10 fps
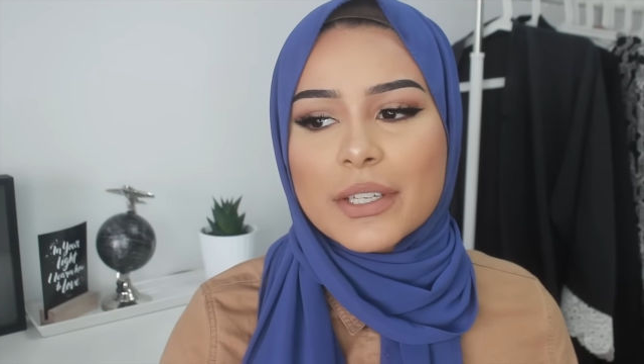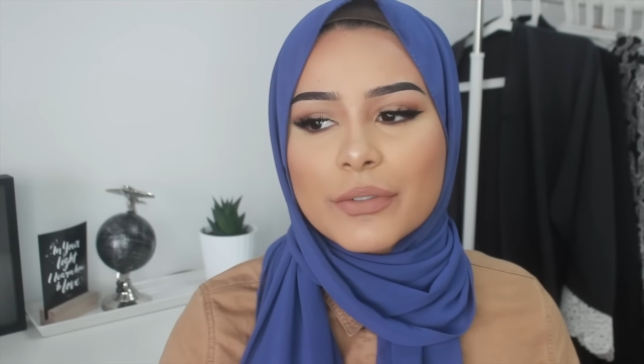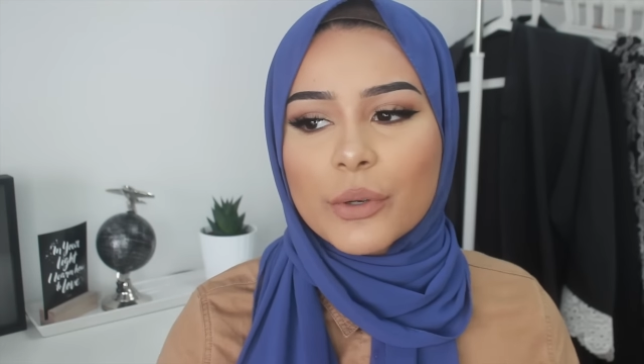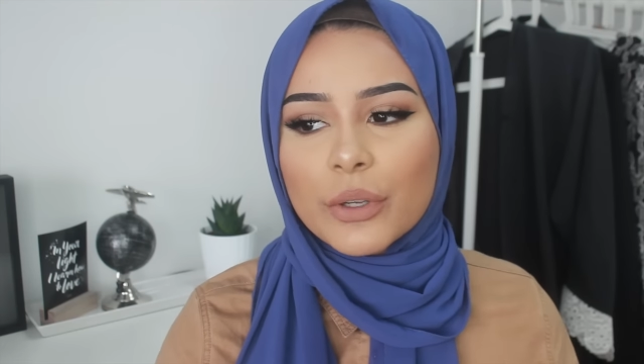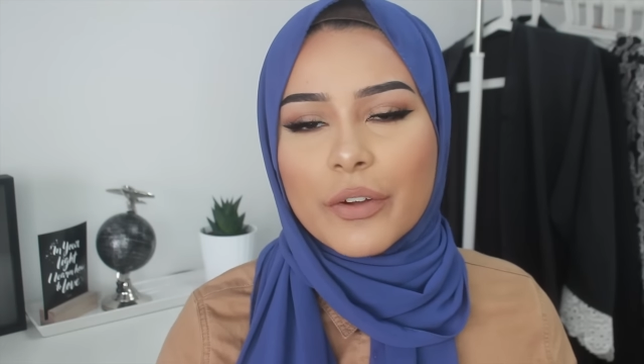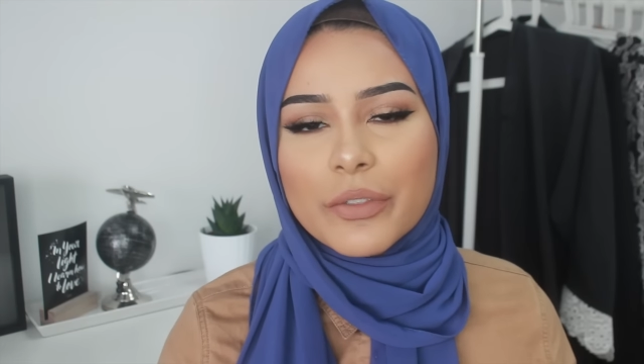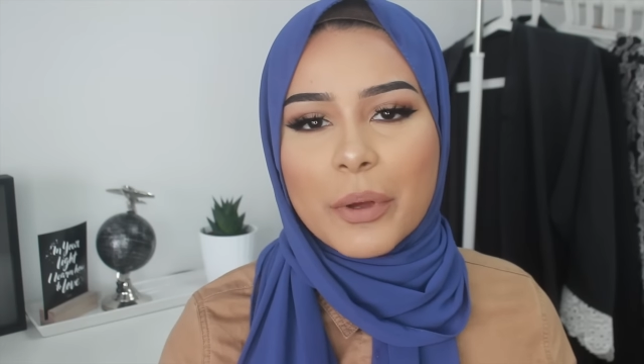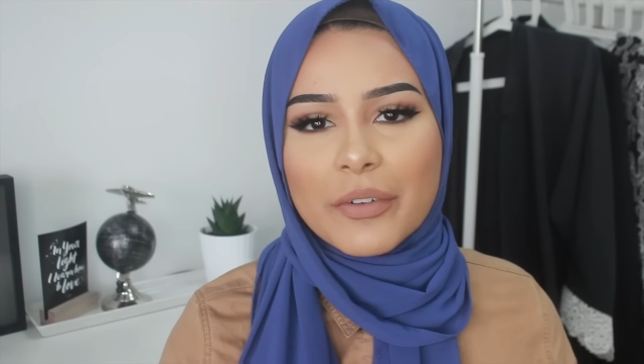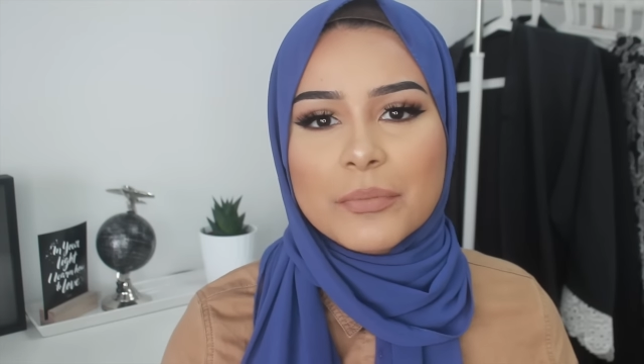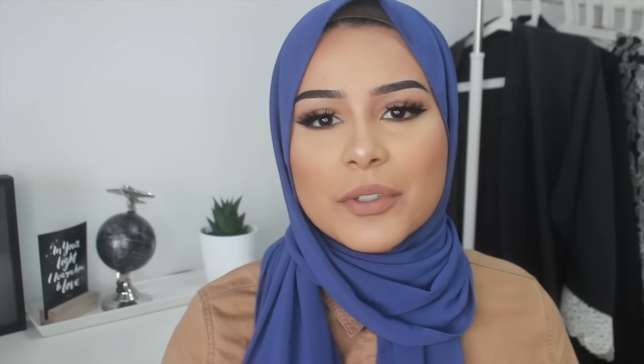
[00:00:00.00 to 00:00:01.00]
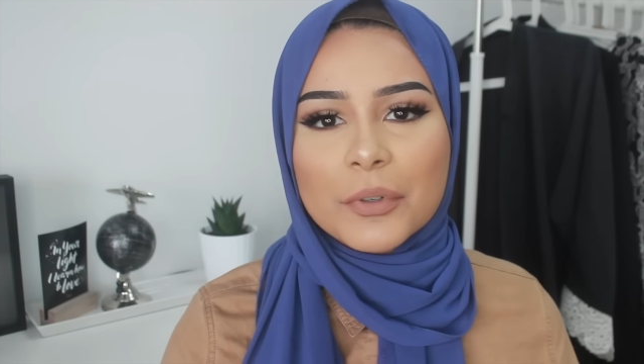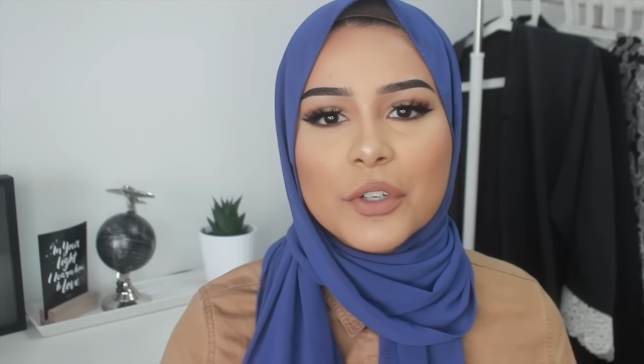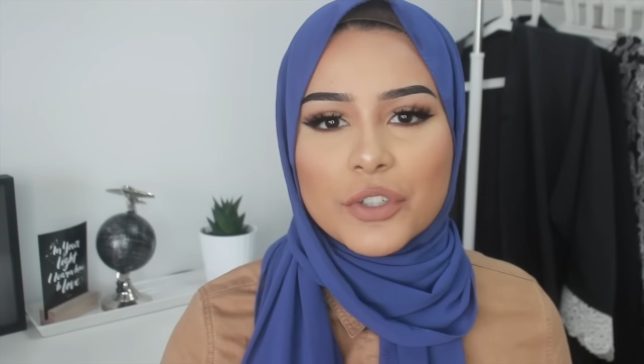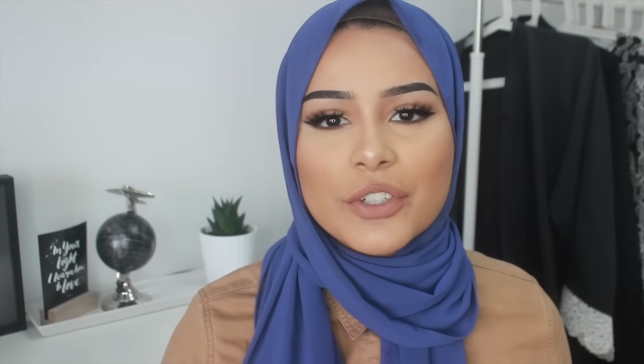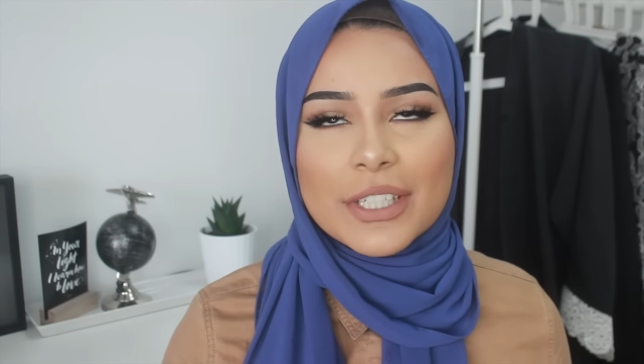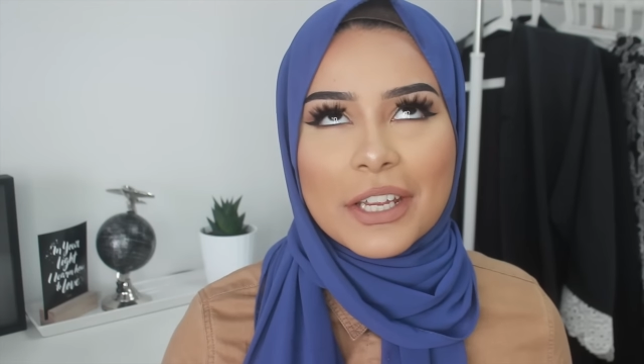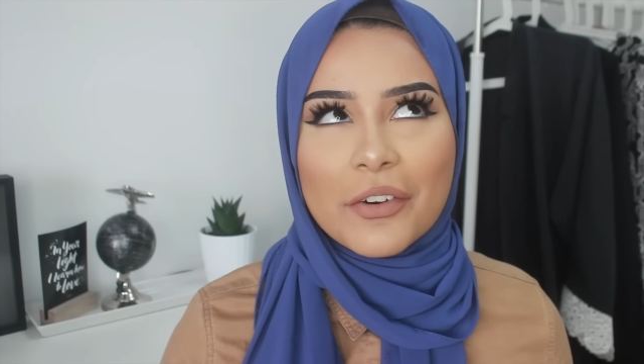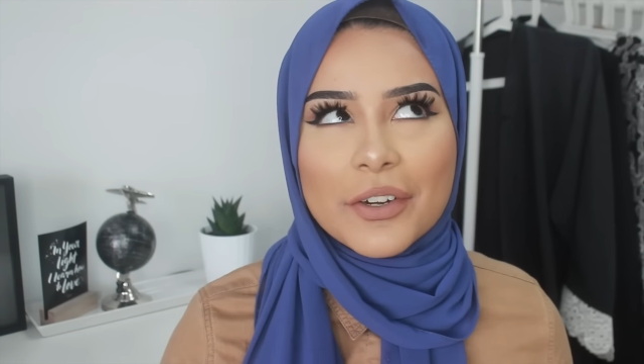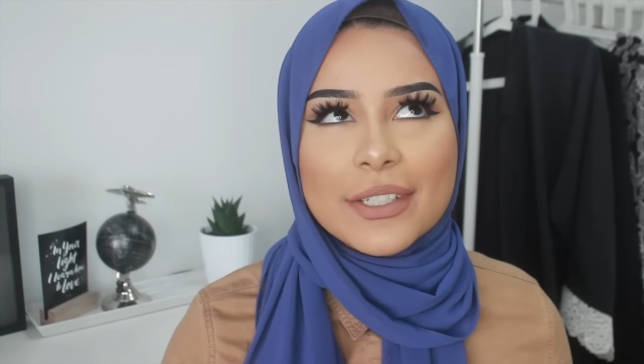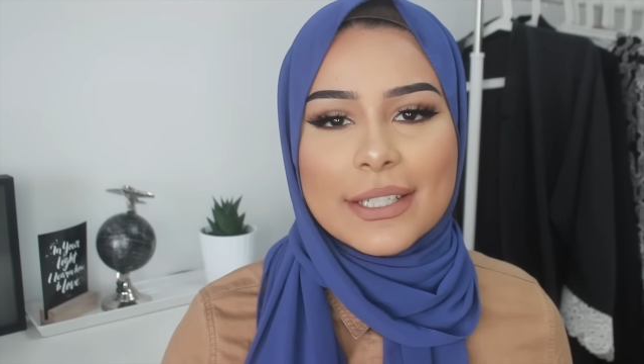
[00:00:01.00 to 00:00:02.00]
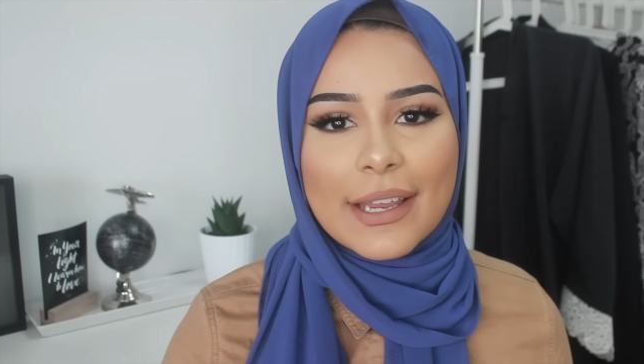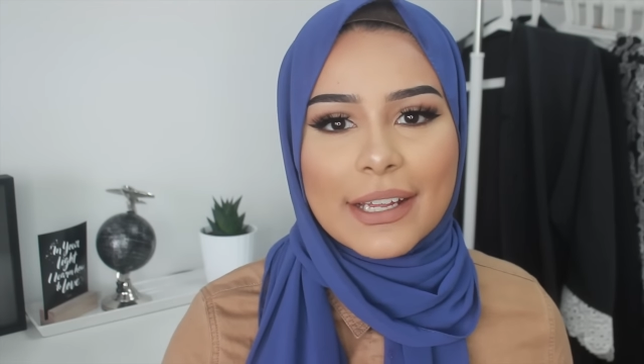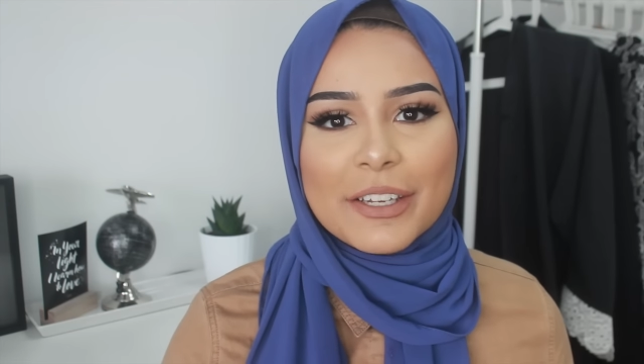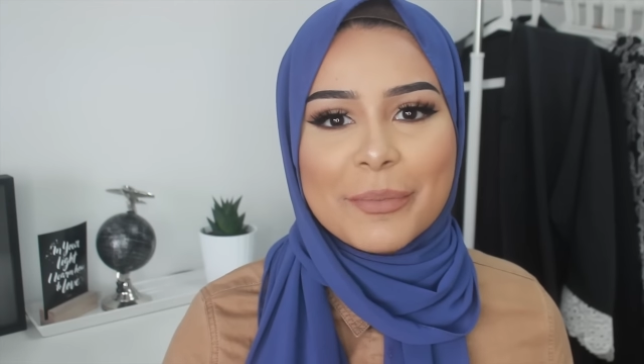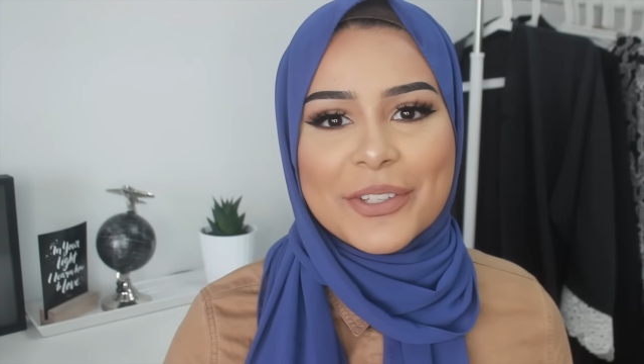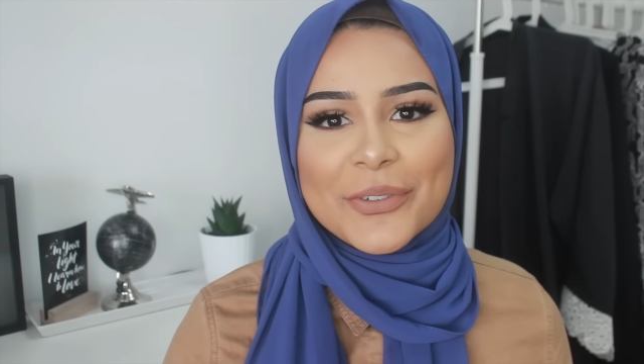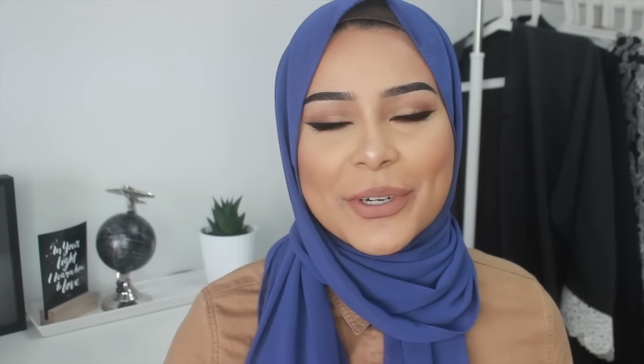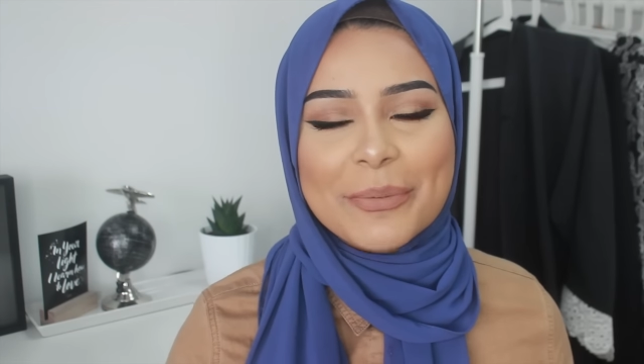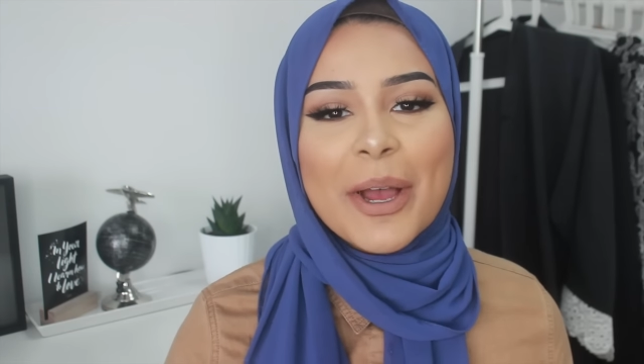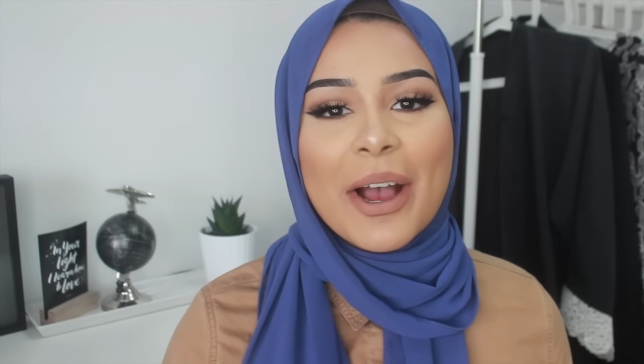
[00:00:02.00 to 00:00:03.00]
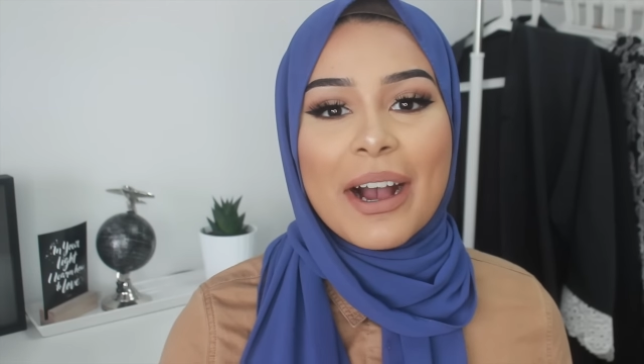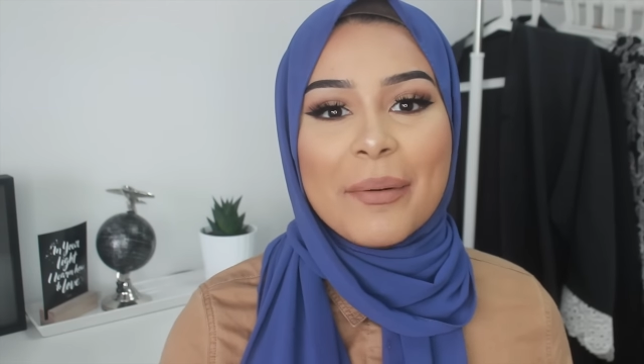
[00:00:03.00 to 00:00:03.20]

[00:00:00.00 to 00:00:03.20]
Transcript: even though a lot of the perfumes I'm going to show you today are slightly mainstream,